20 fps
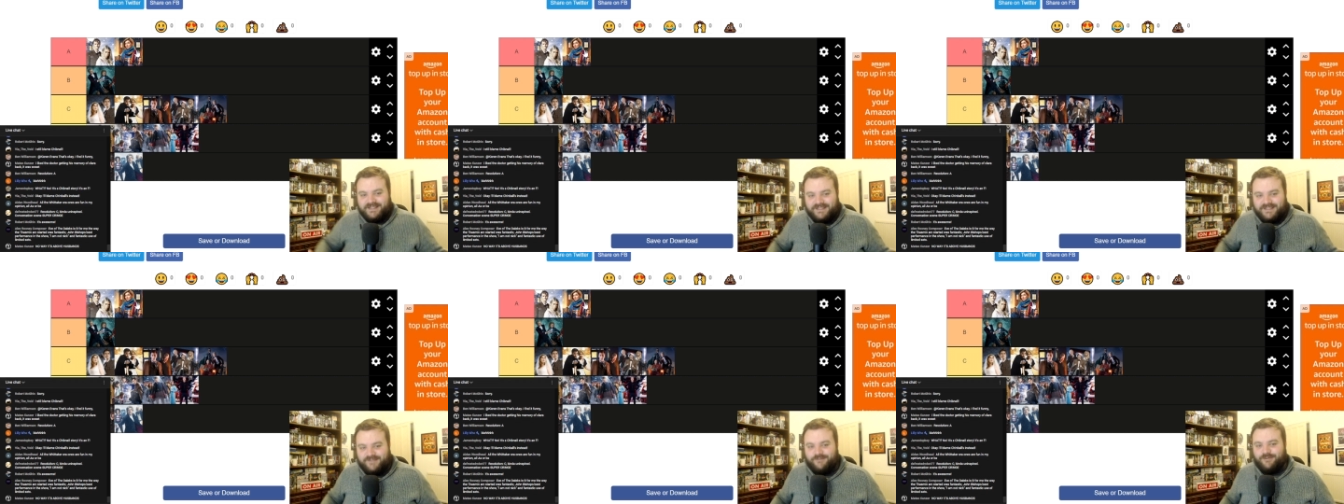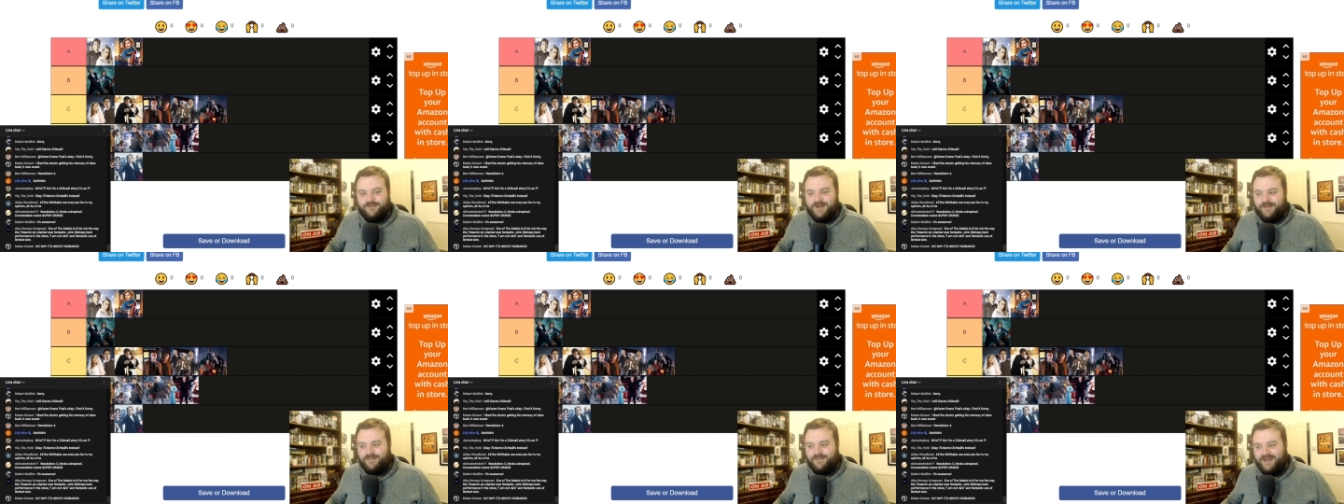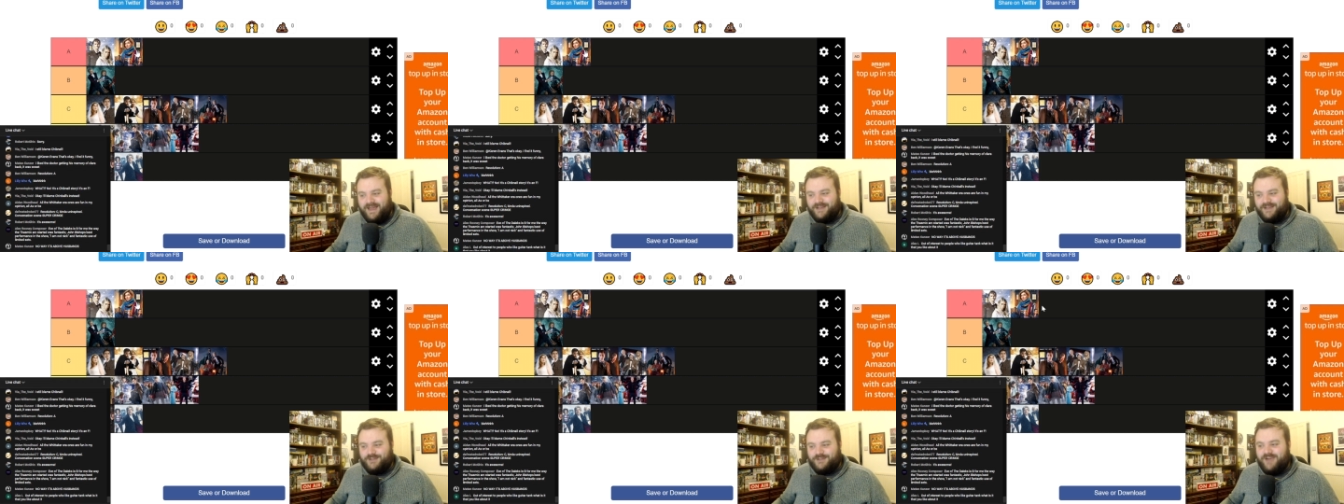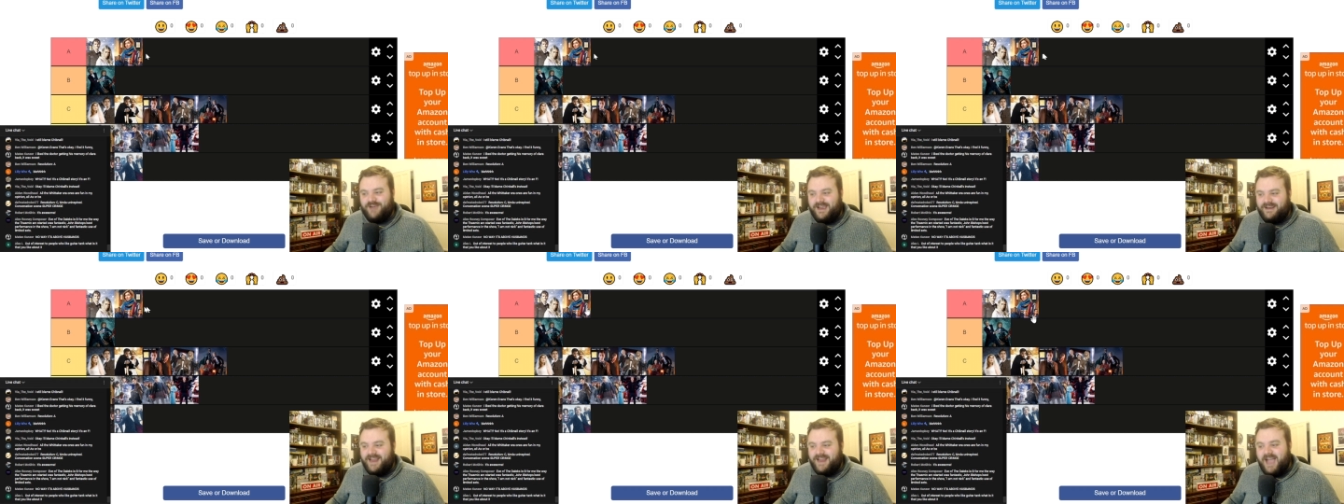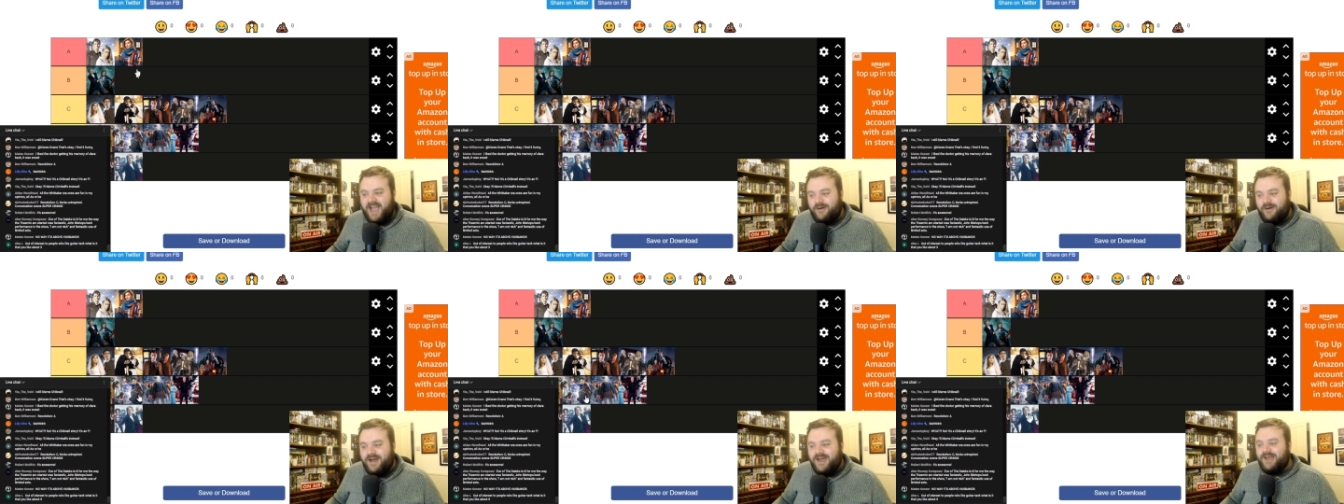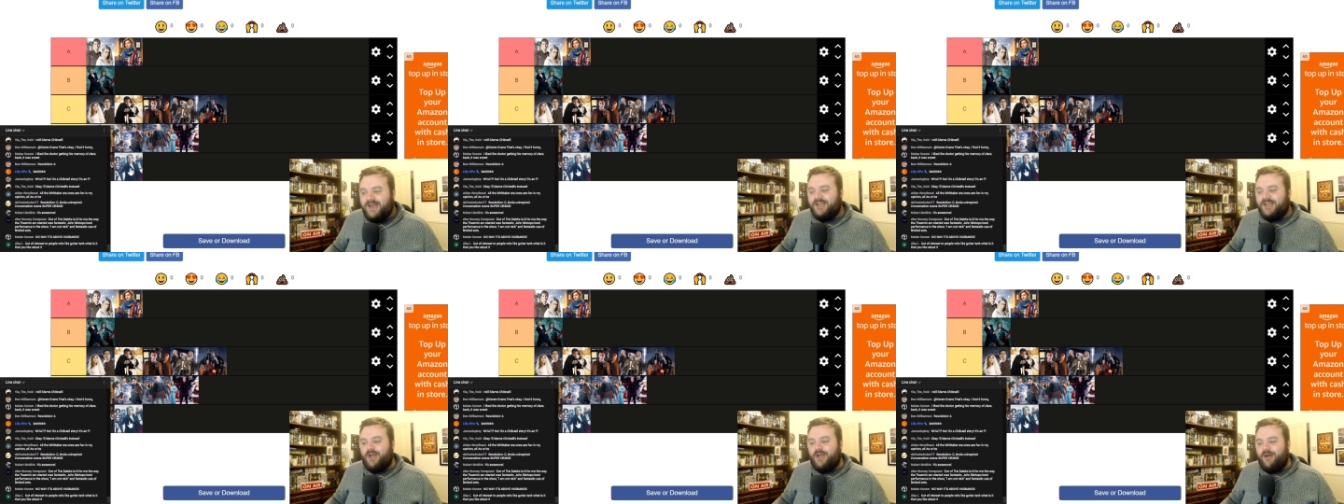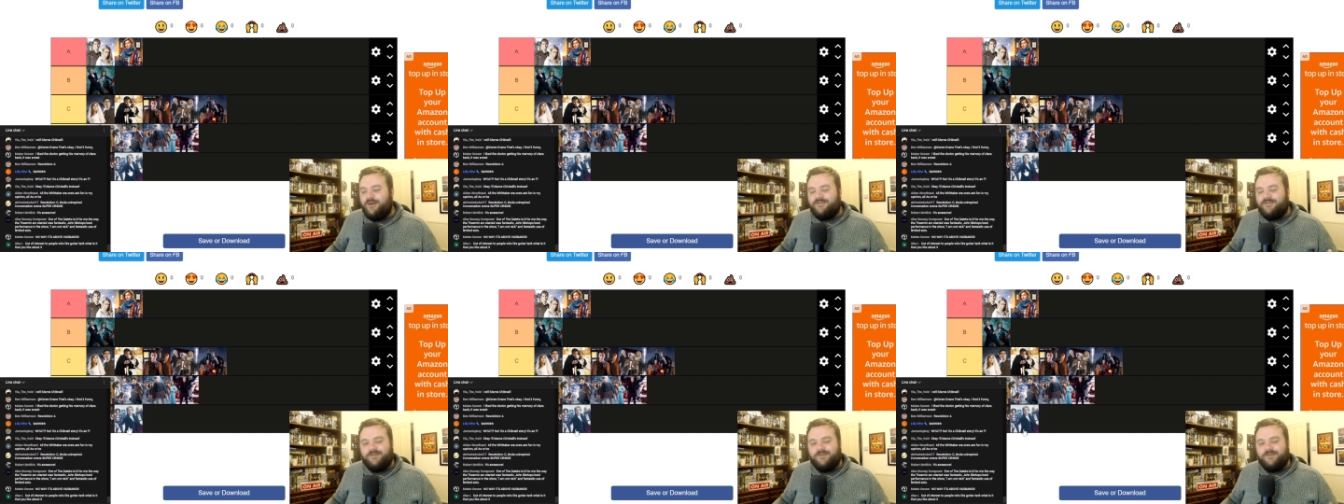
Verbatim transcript: massive whiplash right now, going